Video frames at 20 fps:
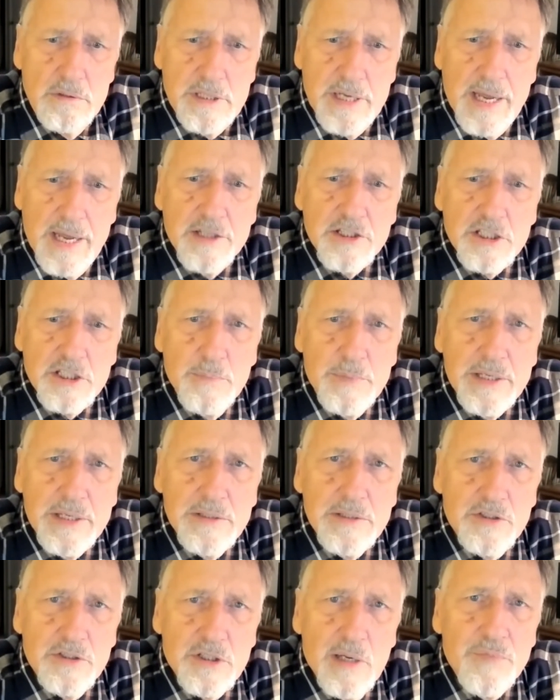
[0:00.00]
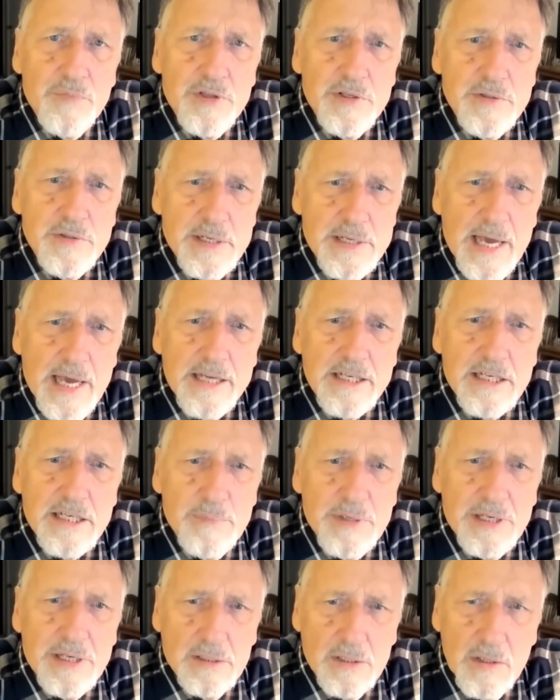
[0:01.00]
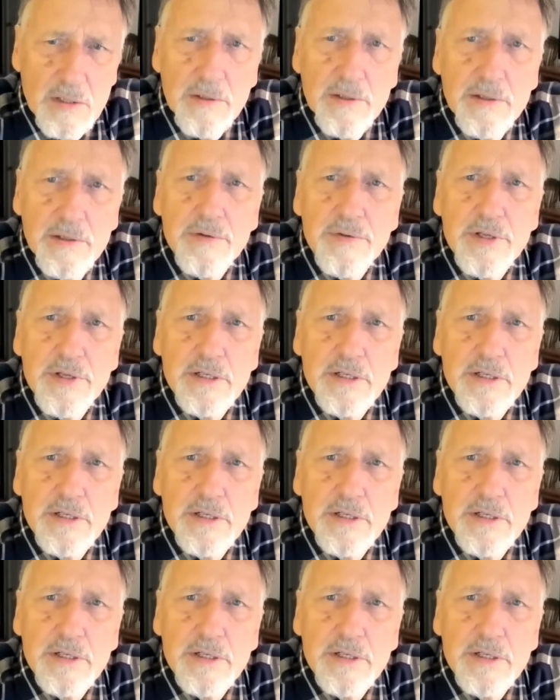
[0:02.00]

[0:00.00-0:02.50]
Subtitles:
task being something that had to be learned,